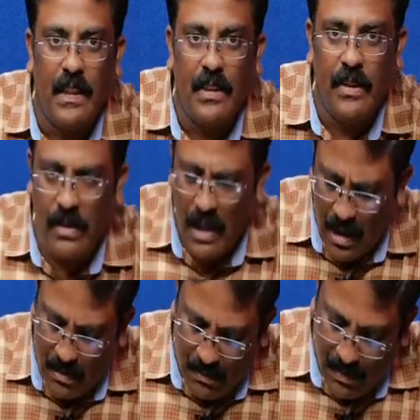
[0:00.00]
So
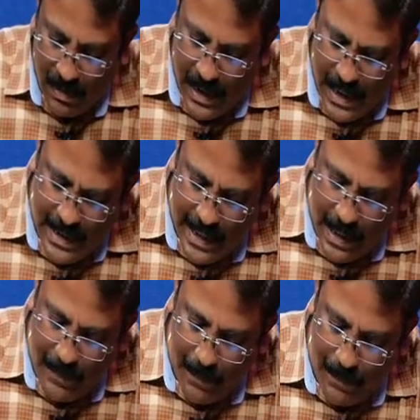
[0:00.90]
now these
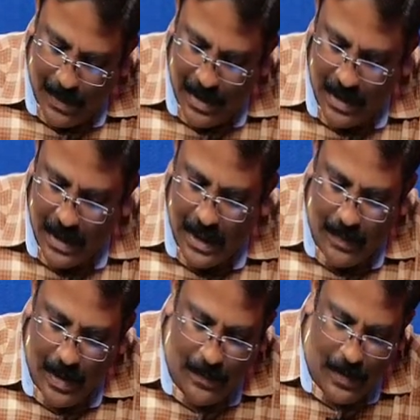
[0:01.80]
can be represented in
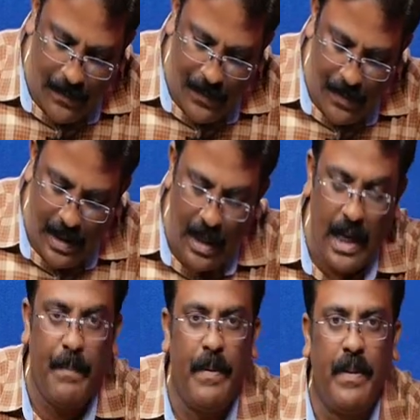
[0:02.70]
terms of your
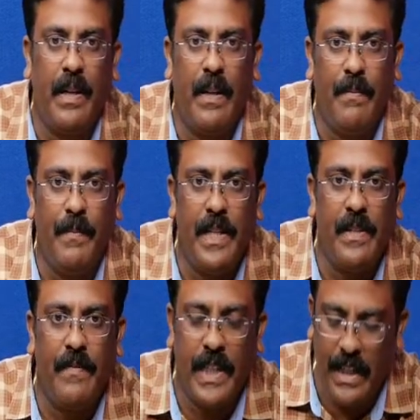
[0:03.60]
hypergraph,
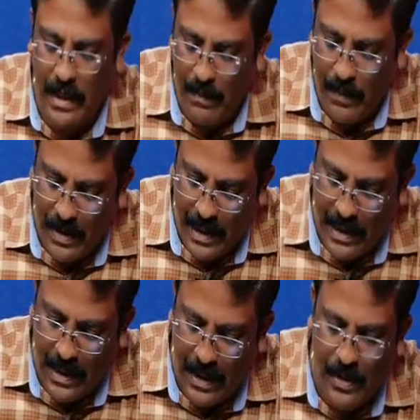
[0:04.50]
means we can able to say
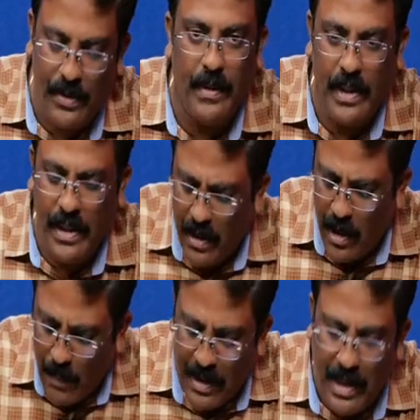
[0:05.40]
that it is going, this is a
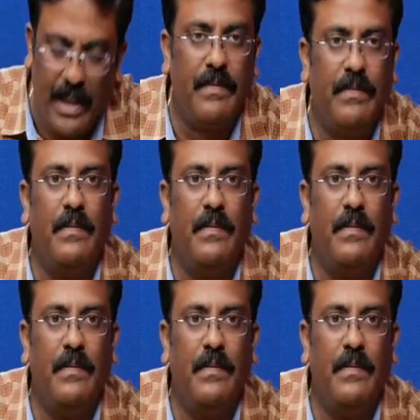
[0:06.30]
normal graph,